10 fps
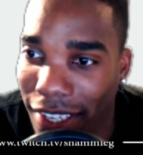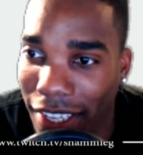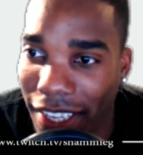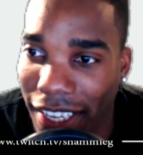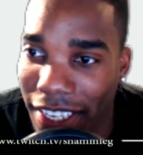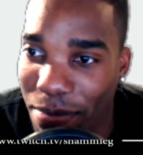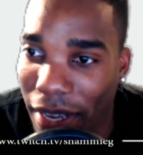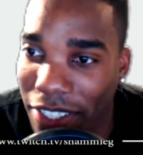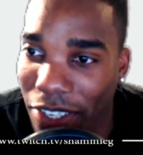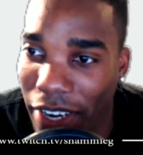is
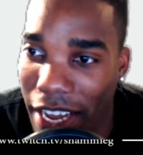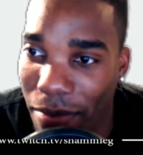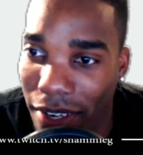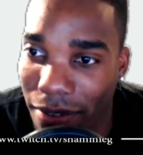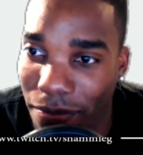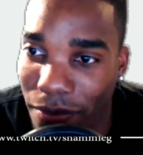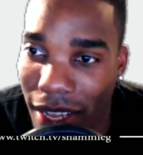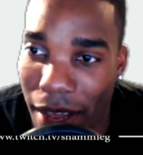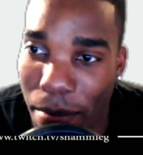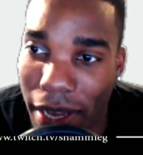Maester Aemon.
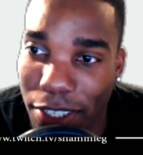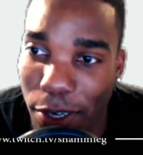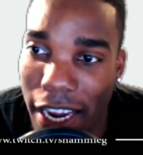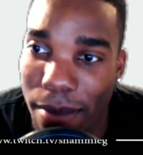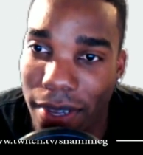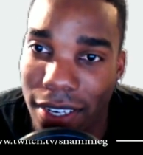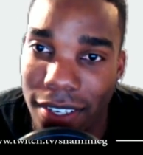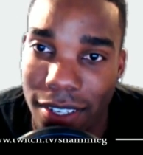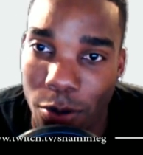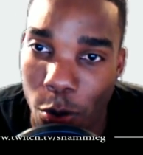Maester
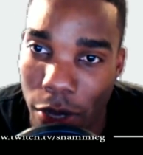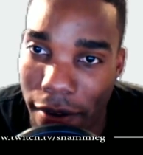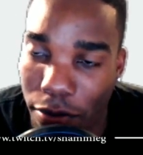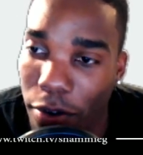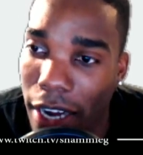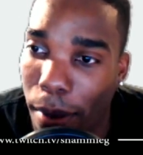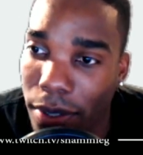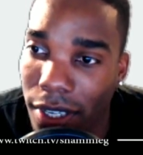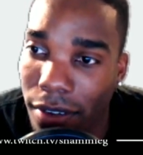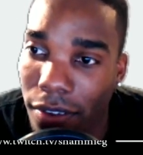Aemon, who we have 3 copies
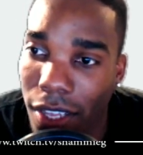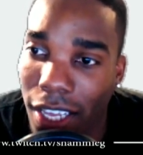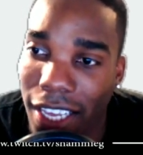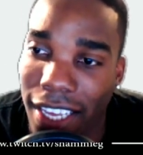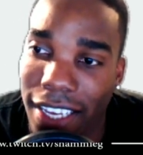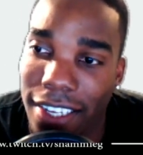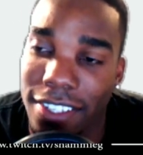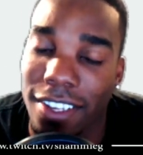of, is